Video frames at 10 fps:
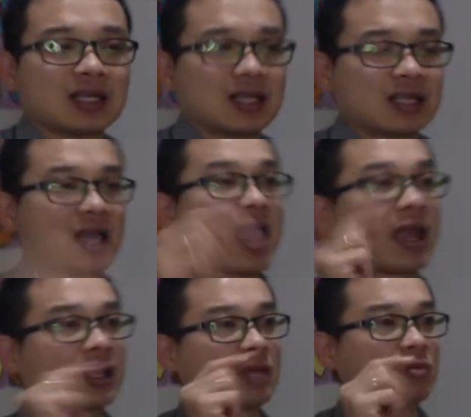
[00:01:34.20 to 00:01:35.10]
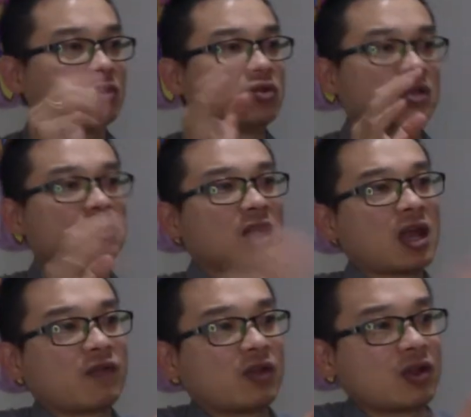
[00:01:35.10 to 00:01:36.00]
tag them to this
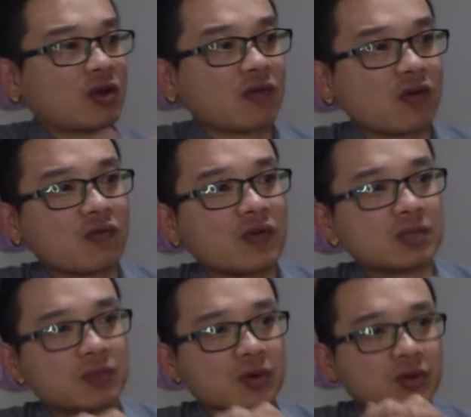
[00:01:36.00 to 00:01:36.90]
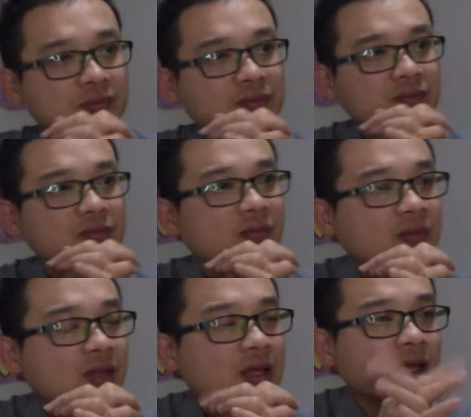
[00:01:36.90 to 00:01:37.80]
live video if you're on Facebook
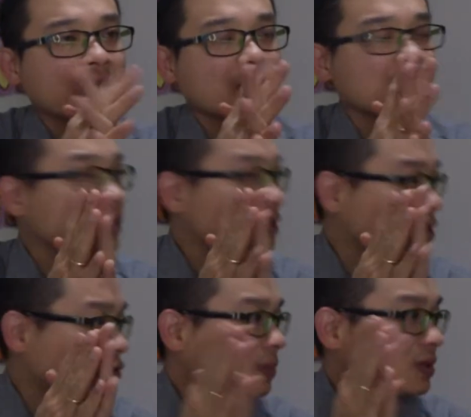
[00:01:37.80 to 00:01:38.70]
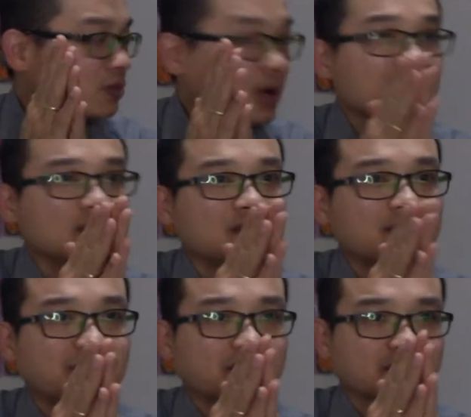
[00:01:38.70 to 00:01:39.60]
and on Instagram as well.
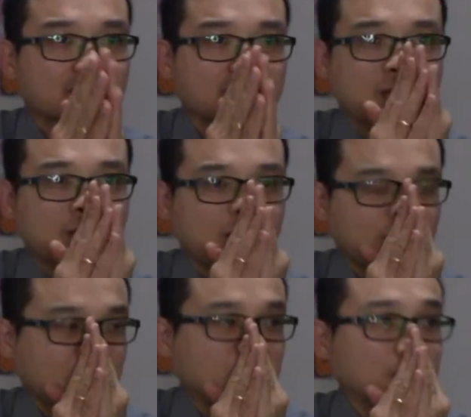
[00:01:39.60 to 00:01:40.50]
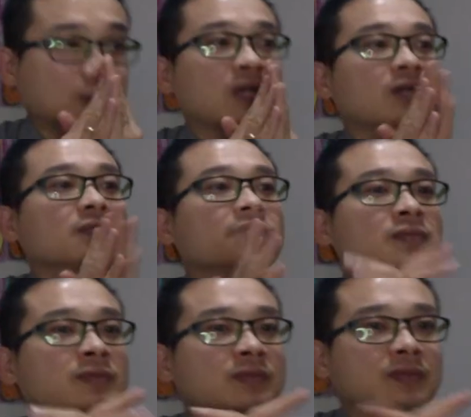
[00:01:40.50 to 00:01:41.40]
All right.
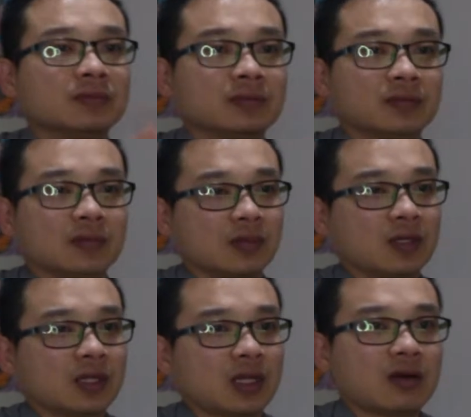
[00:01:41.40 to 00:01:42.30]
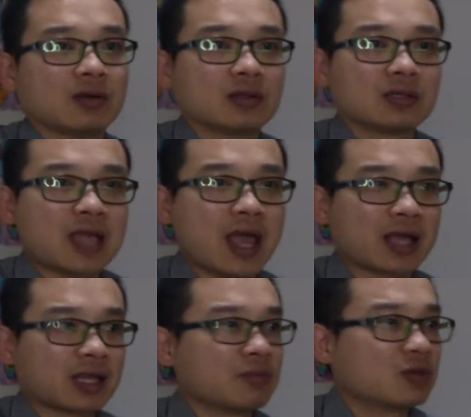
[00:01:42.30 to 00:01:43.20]
Now,
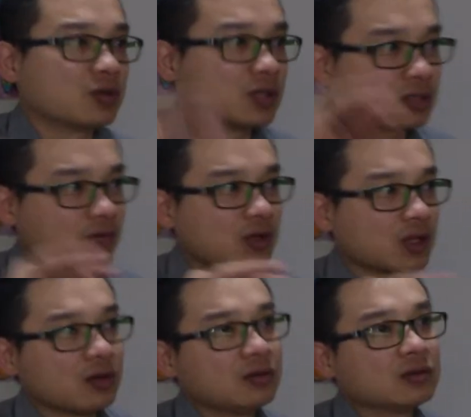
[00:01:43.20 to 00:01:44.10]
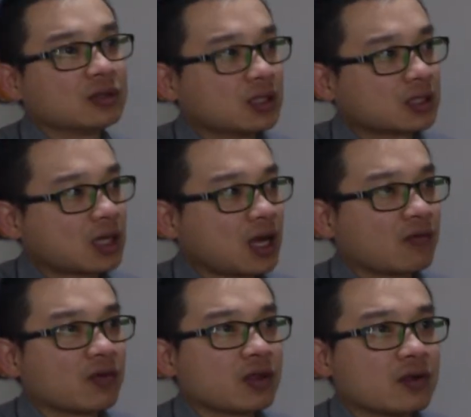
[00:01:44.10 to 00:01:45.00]
tag them to this video, this
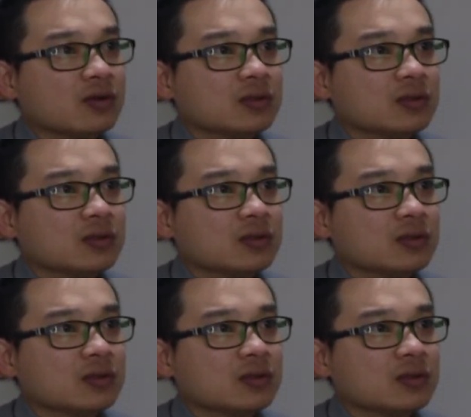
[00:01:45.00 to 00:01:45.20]
live video.